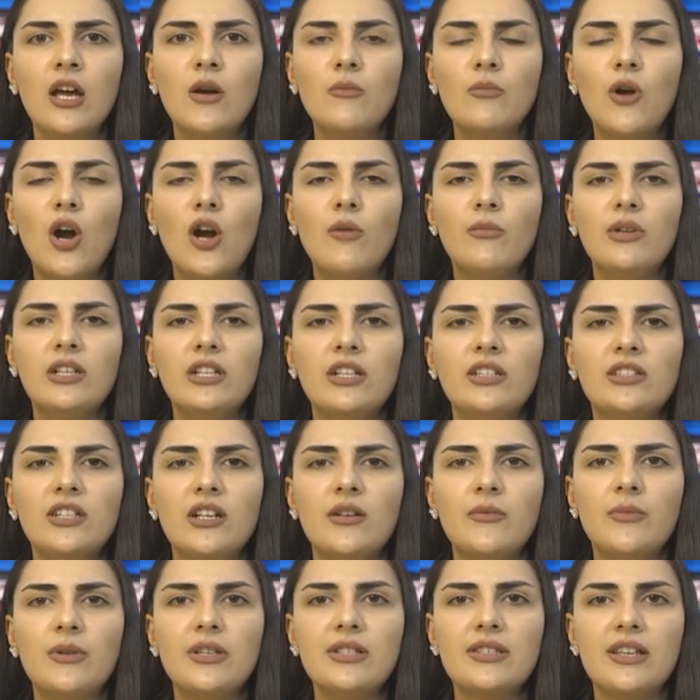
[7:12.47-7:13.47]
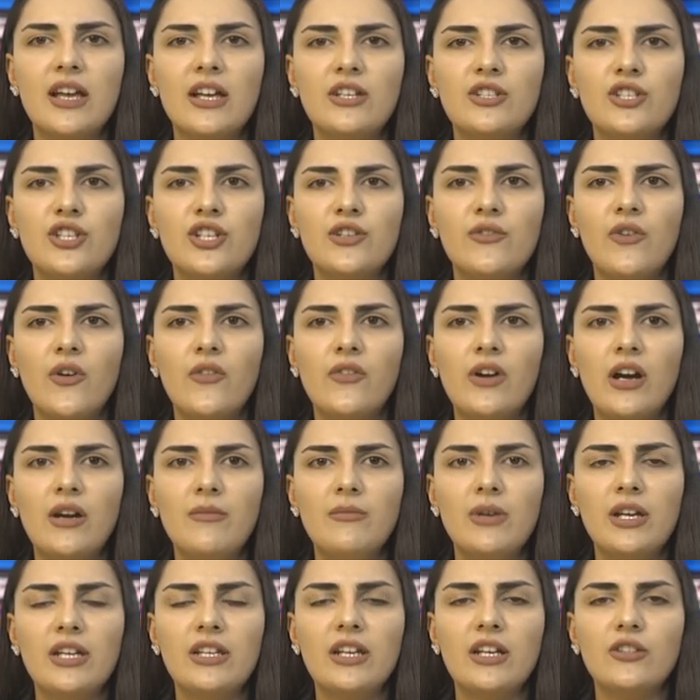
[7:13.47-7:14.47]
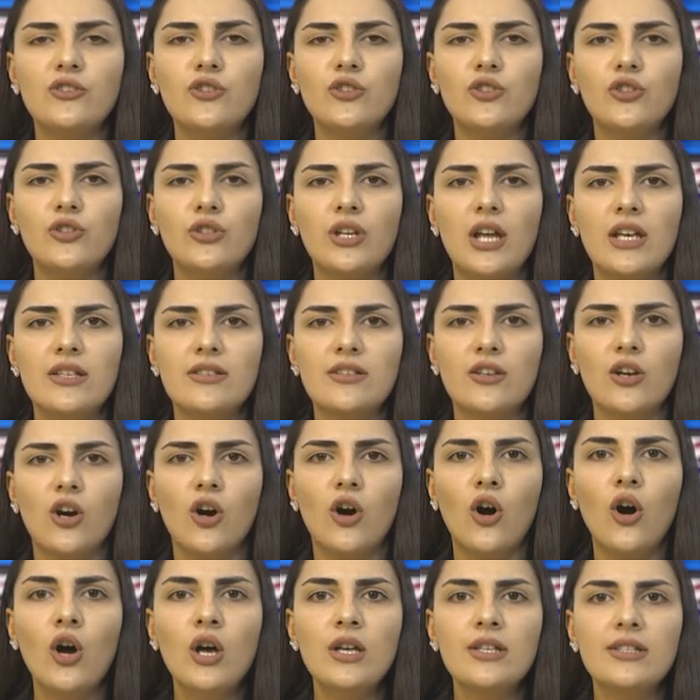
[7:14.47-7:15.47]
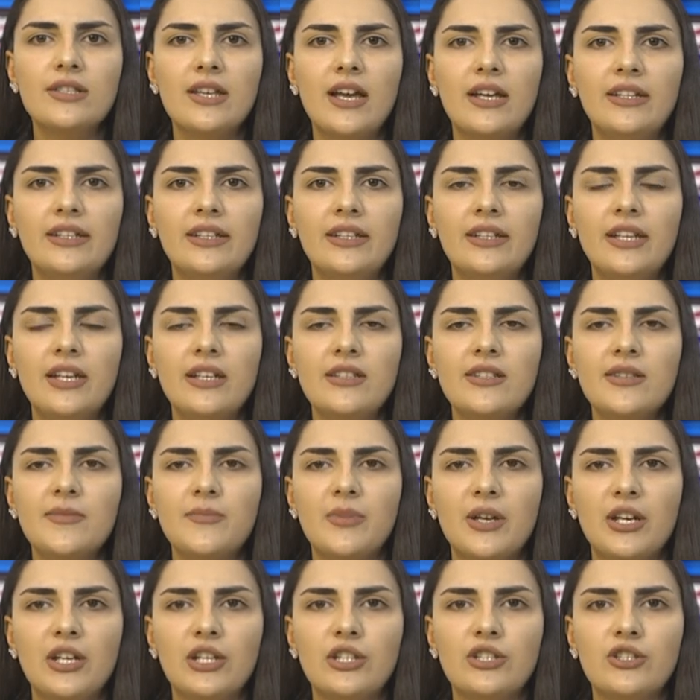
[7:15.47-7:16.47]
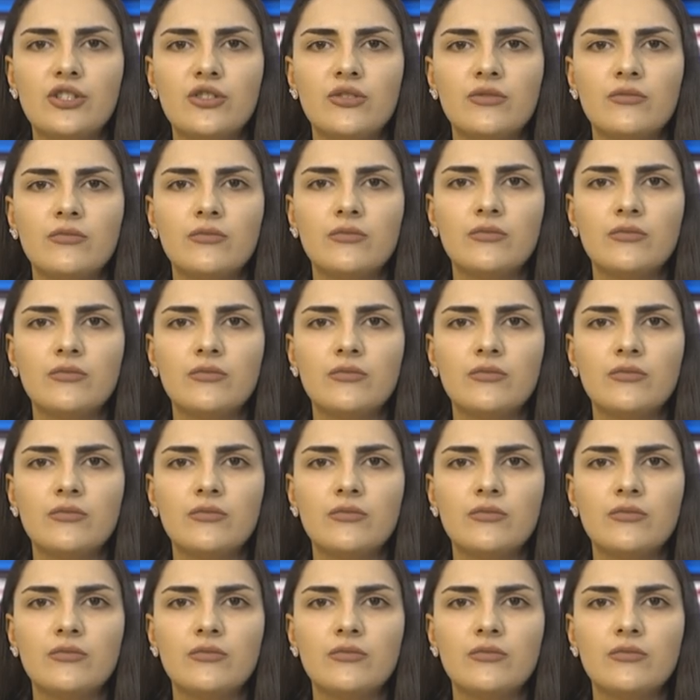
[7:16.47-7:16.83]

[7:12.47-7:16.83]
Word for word: permanent representative of Armenia to UNESCO, said in his speech.